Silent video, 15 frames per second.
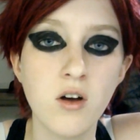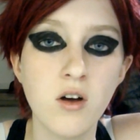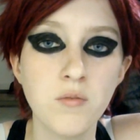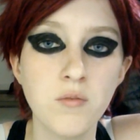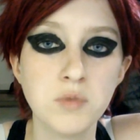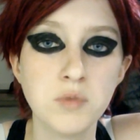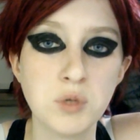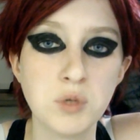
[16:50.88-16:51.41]

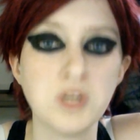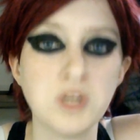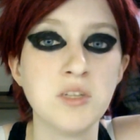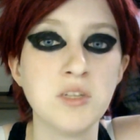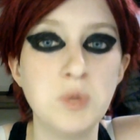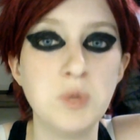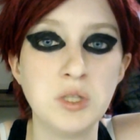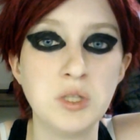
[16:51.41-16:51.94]
Especially because I'm
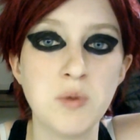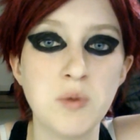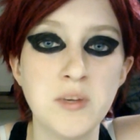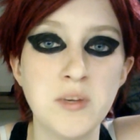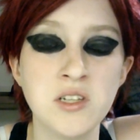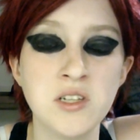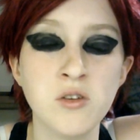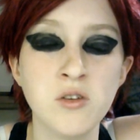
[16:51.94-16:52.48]
doing this by
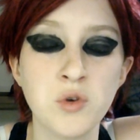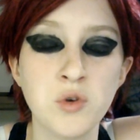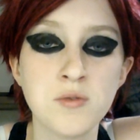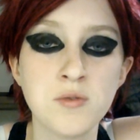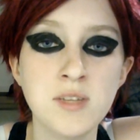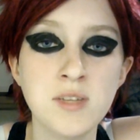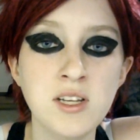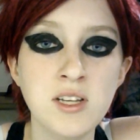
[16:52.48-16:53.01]
myself.
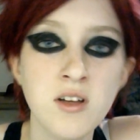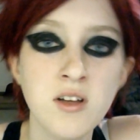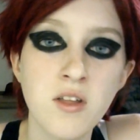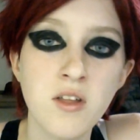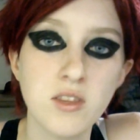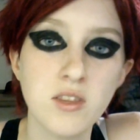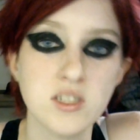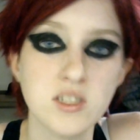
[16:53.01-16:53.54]
Normally,
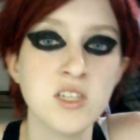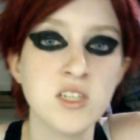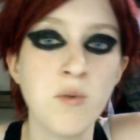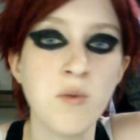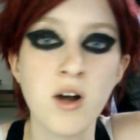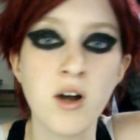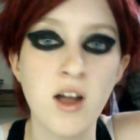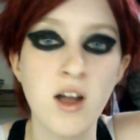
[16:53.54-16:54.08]
this is the
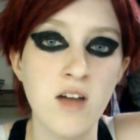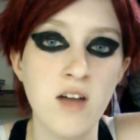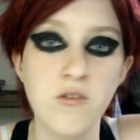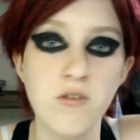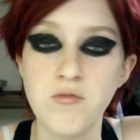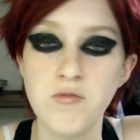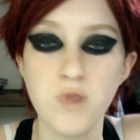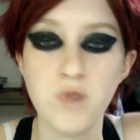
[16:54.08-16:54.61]
part I have
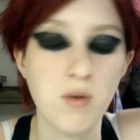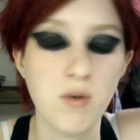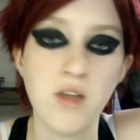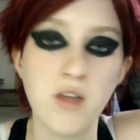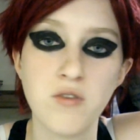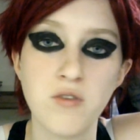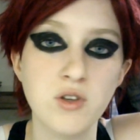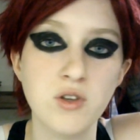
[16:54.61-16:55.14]
one of my other
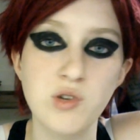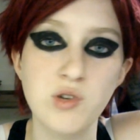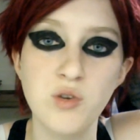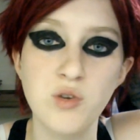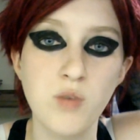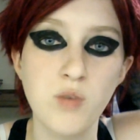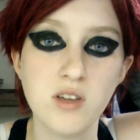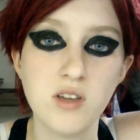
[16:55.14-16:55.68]
friends do
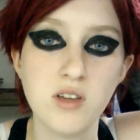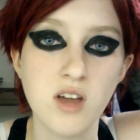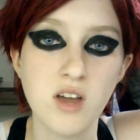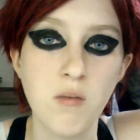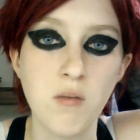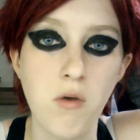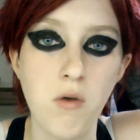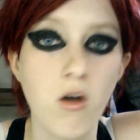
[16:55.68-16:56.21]
because I'm
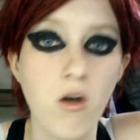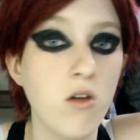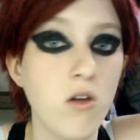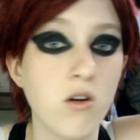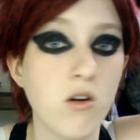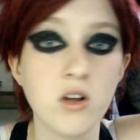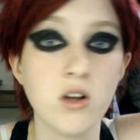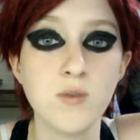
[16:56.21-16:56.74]
not an
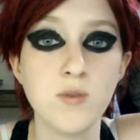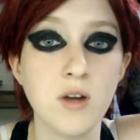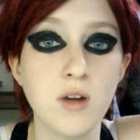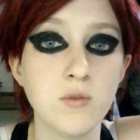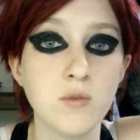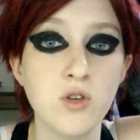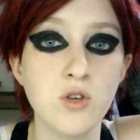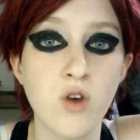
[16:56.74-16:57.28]
artist when it comes to
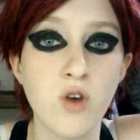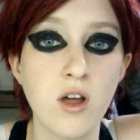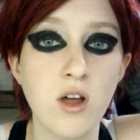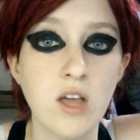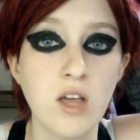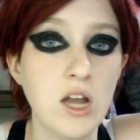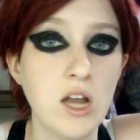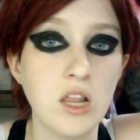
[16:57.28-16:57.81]
drawing
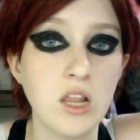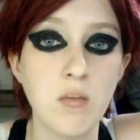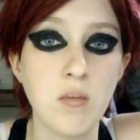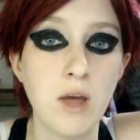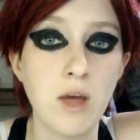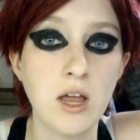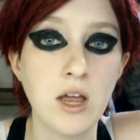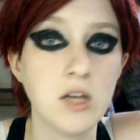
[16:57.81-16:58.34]
anything by
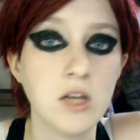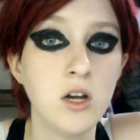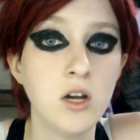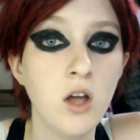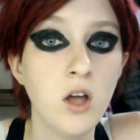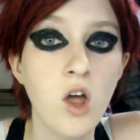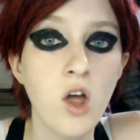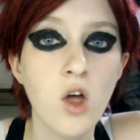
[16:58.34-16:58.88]
hand.
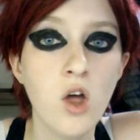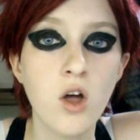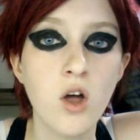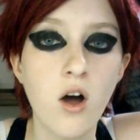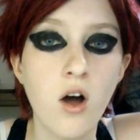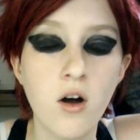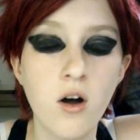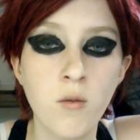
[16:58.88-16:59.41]

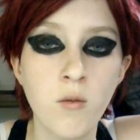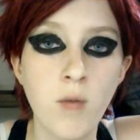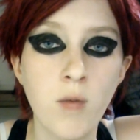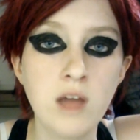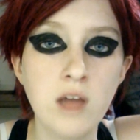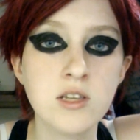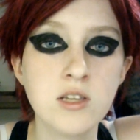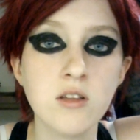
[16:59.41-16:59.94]
My
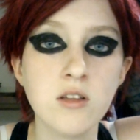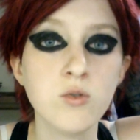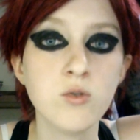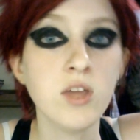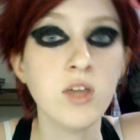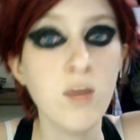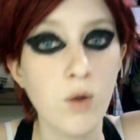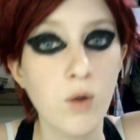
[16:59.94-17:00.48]
skill is with the
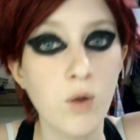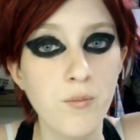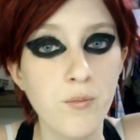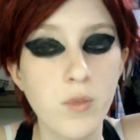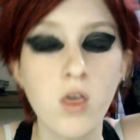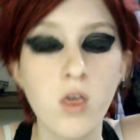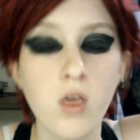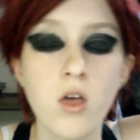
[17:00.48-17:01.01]
camera.
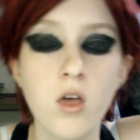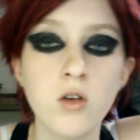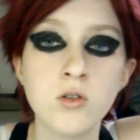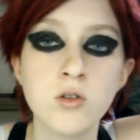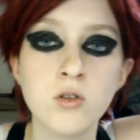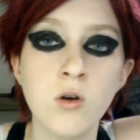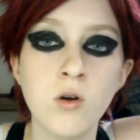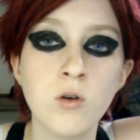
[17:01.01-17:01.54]

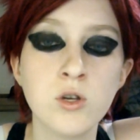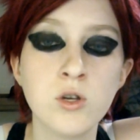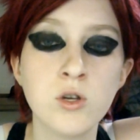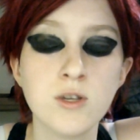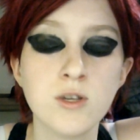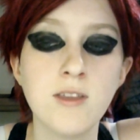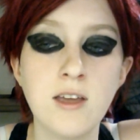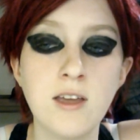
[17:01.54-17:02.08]
So usually
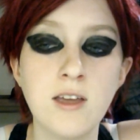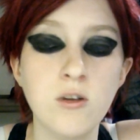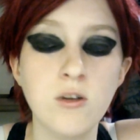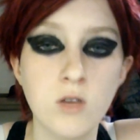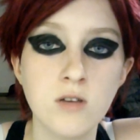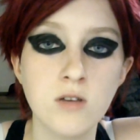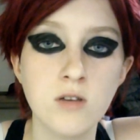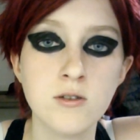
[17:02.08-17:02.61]
they do
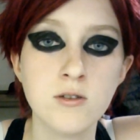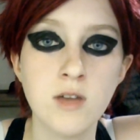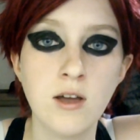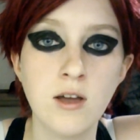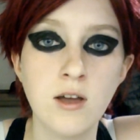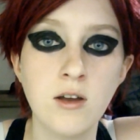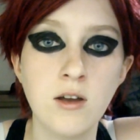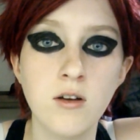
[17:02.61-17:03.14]
this
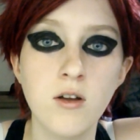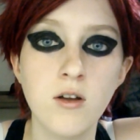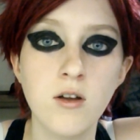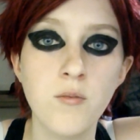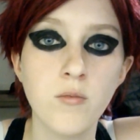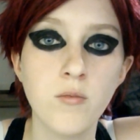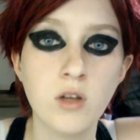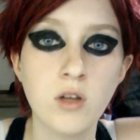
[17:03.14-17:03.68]
and
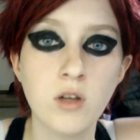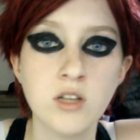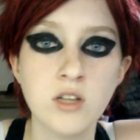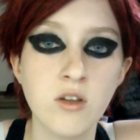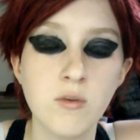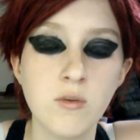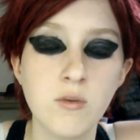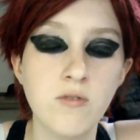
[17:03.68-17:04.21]
I'll tell them
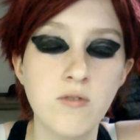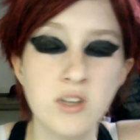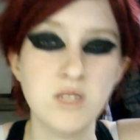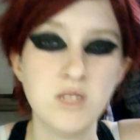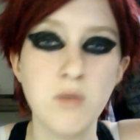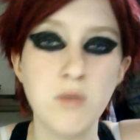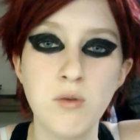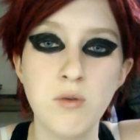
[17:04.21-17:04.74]
to fix it
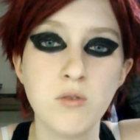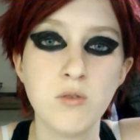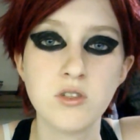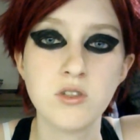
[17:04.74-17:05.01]
maybe once in